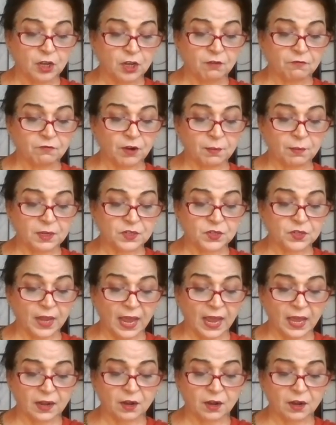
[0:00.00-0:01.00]
from his
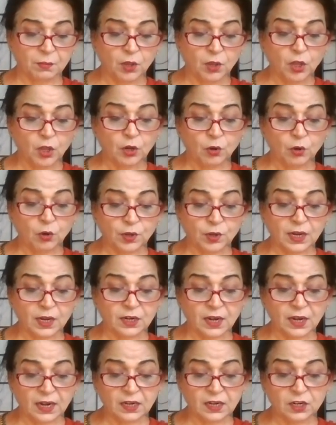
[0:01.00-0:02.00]
harem looking
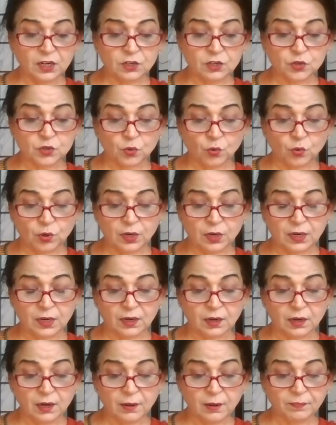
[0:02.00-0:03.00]
10 years
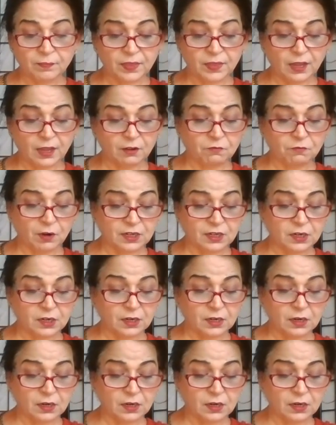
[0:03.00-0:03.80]
older than what